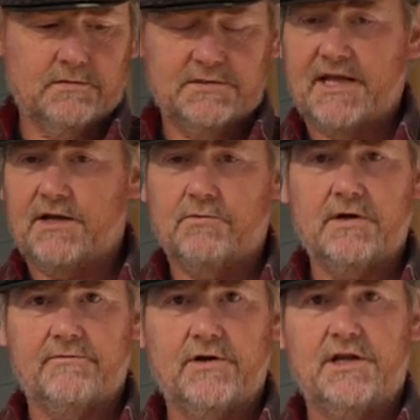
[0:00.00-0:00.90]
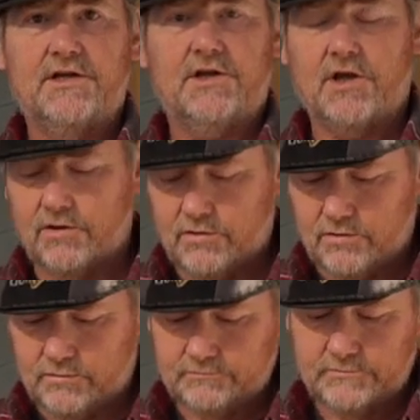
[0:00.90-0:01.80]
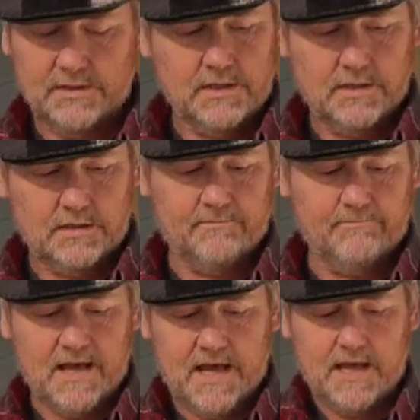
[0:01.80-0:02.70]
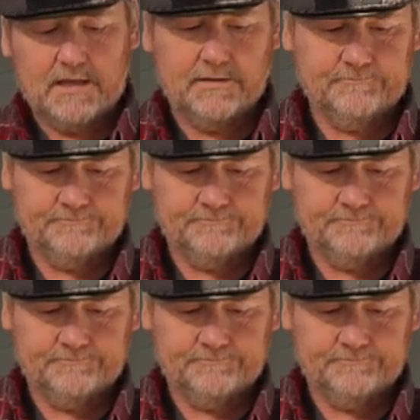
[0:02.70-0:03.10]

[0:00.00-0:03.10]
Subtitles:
Take it wherever you need to go, come back,